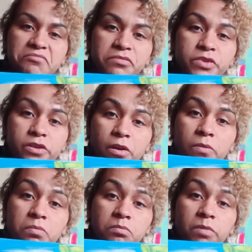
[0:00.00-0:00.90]

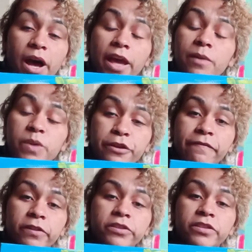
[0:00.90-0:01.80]
So I can be the
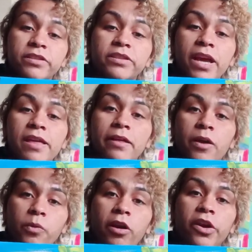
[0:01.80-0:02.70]
first to say
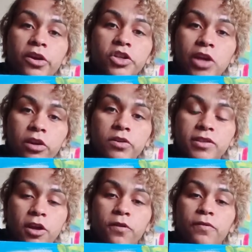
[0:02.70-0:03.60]
that working on your shadow
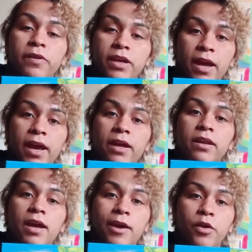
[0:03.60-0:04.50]
self can
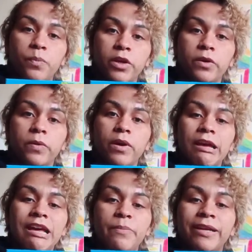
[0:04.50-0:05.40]
help you.
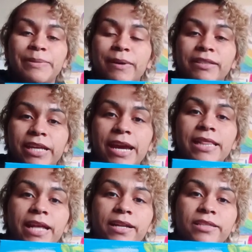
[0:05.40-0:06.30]
But it's about
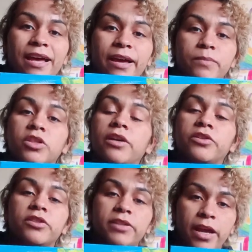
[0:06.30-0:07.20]
taking that time to
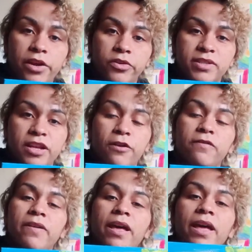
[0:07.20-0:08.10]
understand
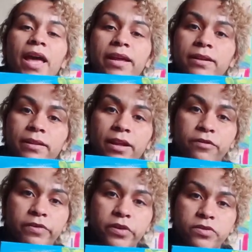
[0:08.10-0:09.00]
yourself and to
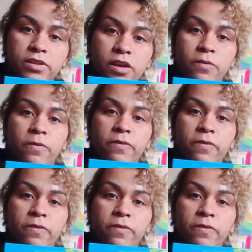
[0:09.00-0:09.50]
love yourself.